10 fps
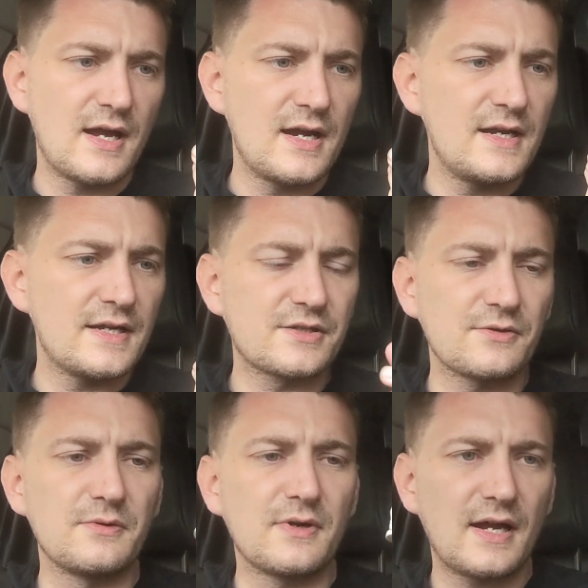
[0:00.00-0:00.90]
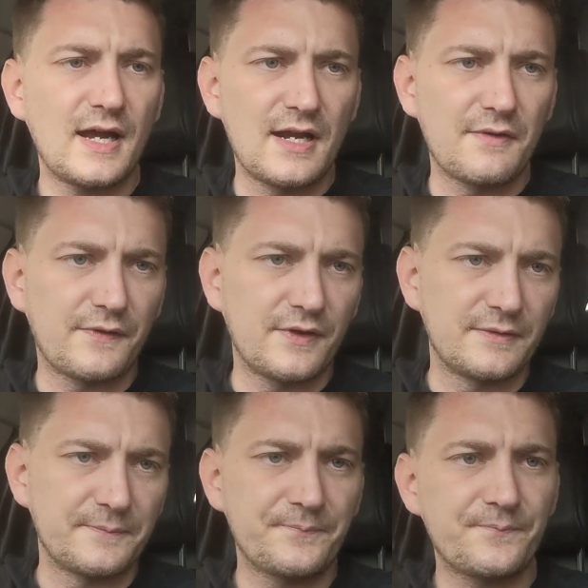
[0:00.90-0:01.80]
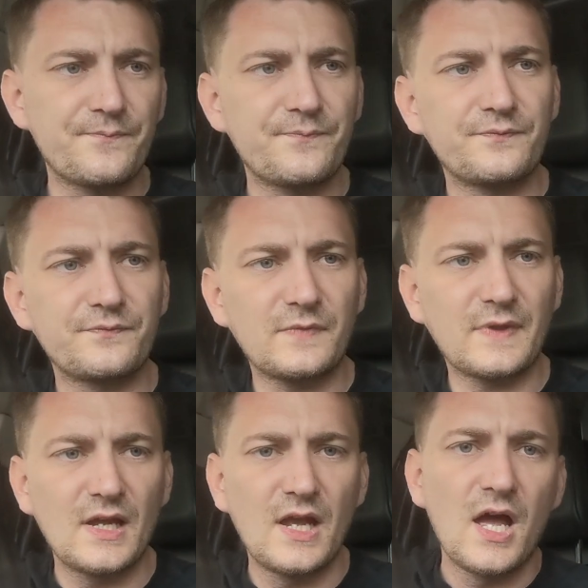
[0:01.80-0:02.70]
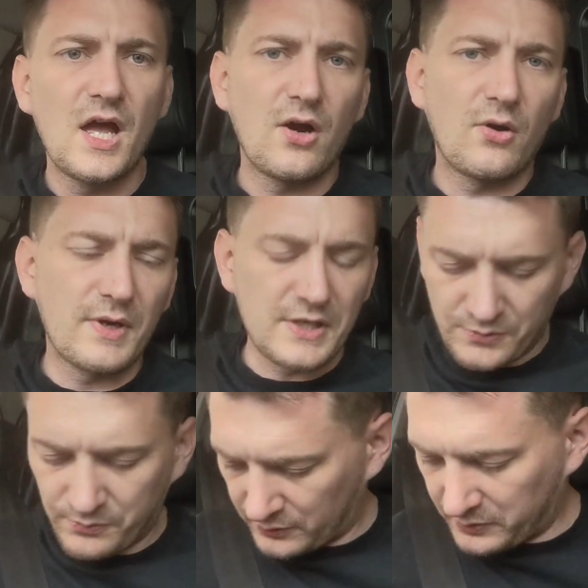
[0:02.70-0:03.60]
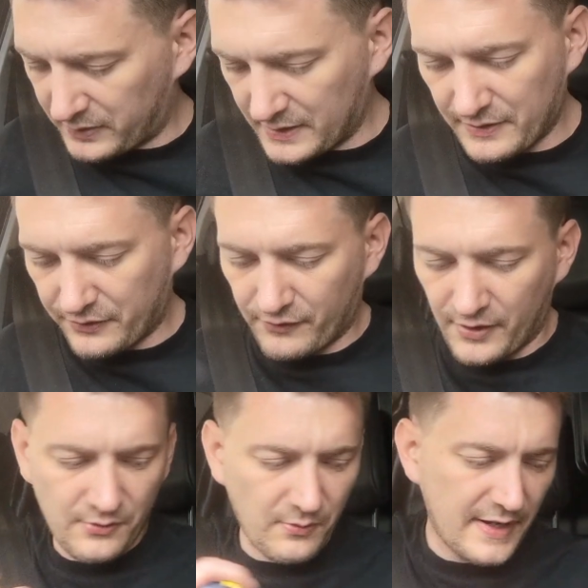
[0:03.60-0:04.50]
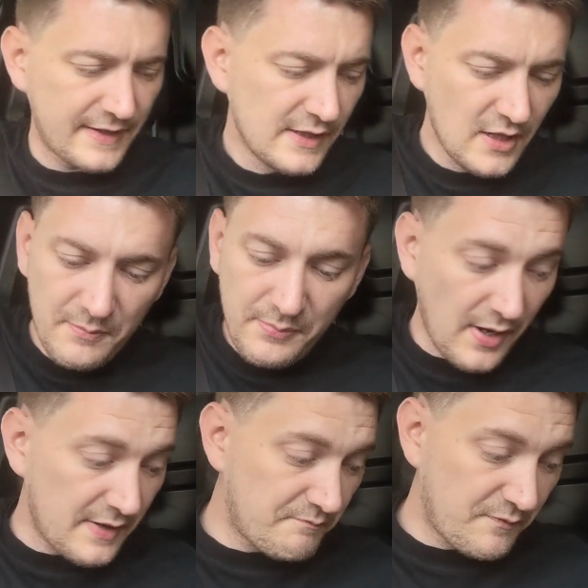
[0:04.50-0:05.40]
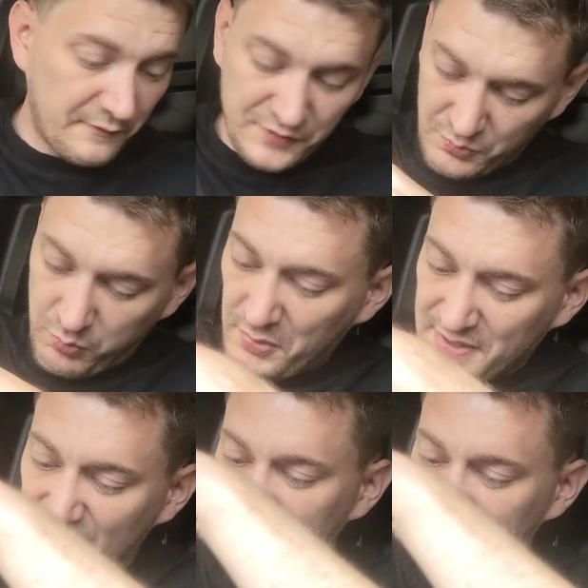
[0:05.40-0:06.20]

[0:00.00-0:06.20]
a little elephant, which will probably be thrown away. But what was that?